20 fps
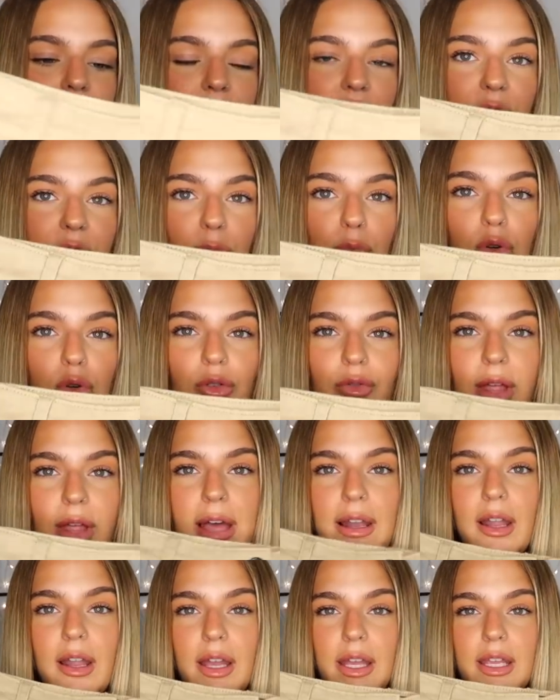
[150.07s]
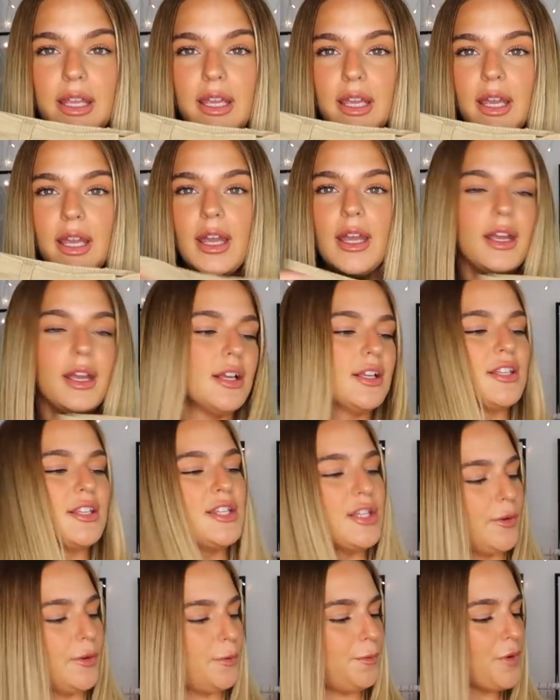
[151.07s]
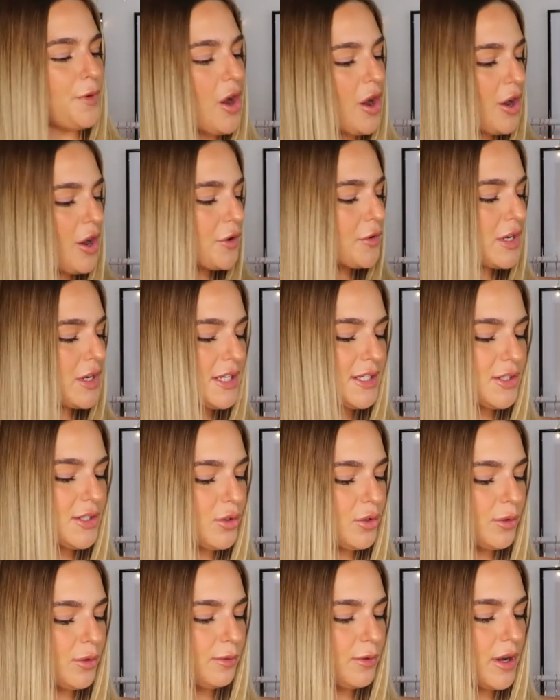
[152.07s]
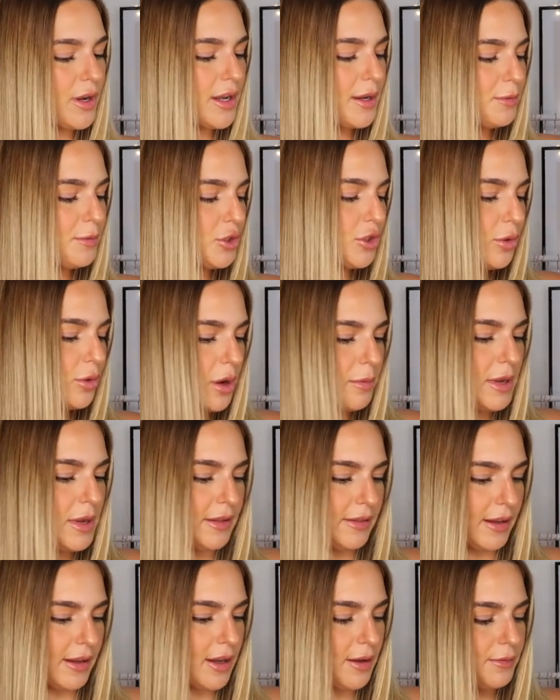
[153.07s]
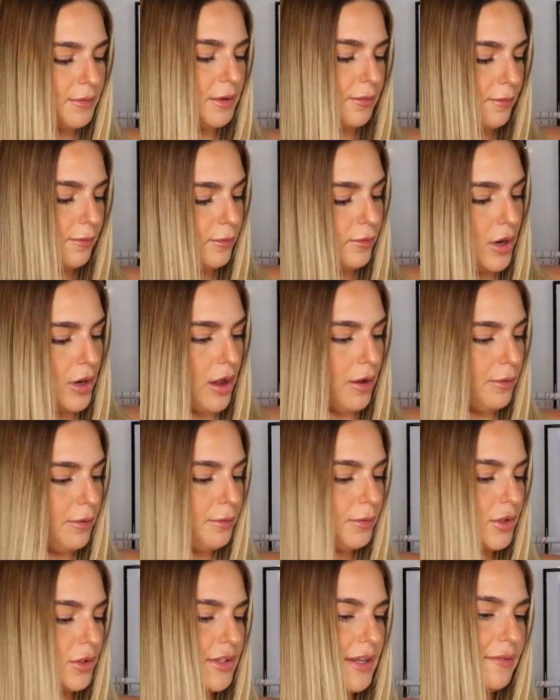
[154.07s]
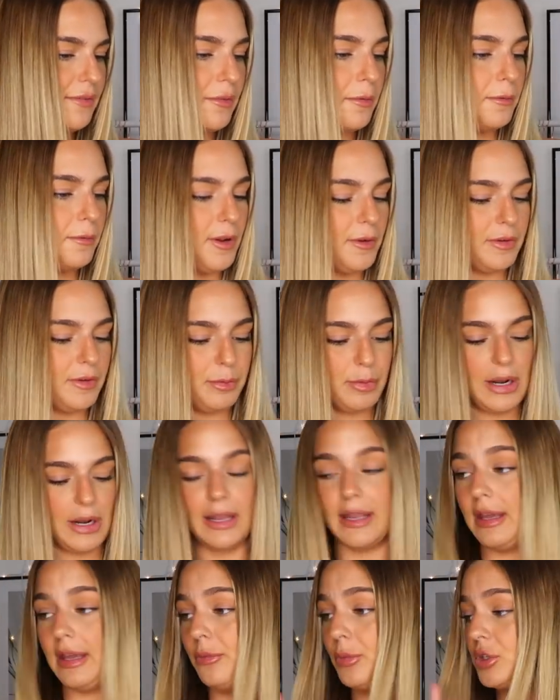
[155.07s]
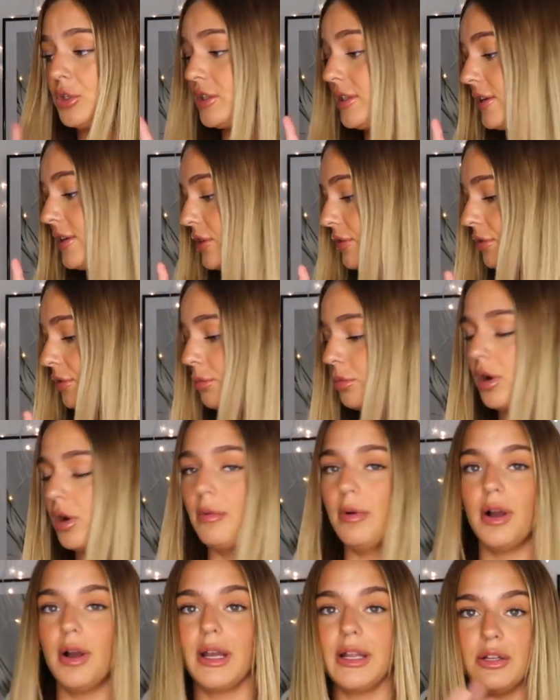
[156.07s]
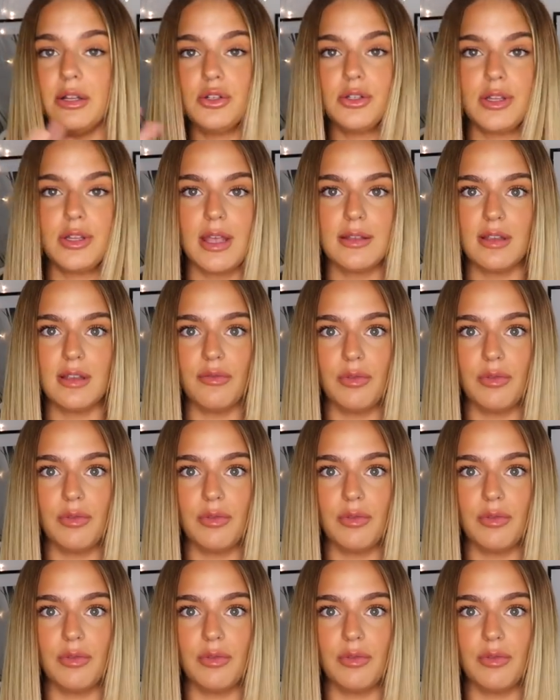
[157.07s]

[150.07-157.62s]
are kind of more of that like safari sort of vibe, do you know what I mean? They're covered in fluff because I have a fluffy blanket, which is actually from Primark, and it just gets